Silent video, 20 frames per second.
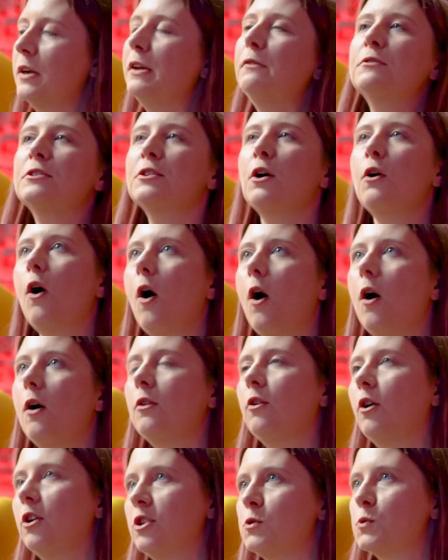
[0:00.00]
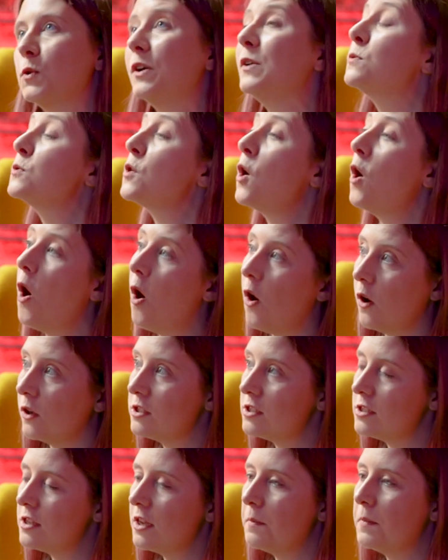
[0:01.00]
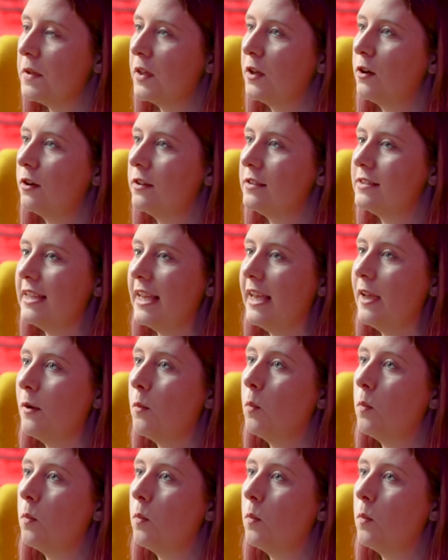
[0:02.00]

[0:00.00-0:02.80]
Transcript: It was not unusual. It was odd because